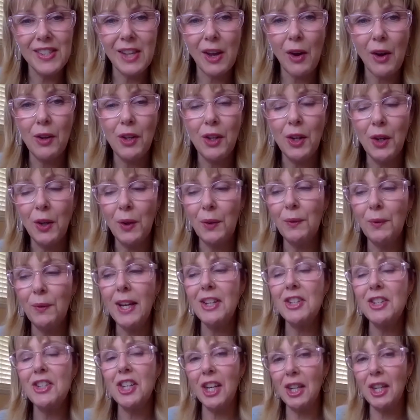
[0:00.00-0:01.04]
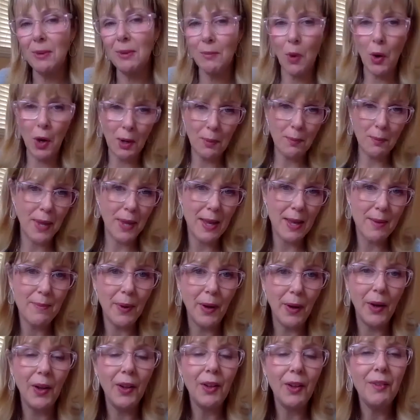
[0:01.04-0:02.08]
So you're reaching more
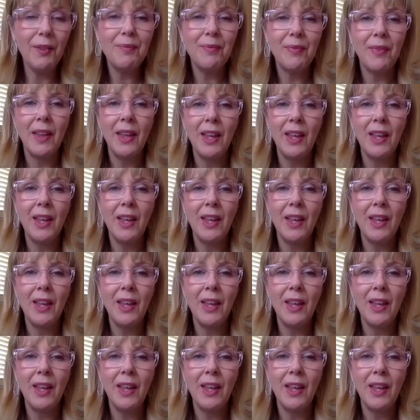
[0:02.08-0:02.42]
people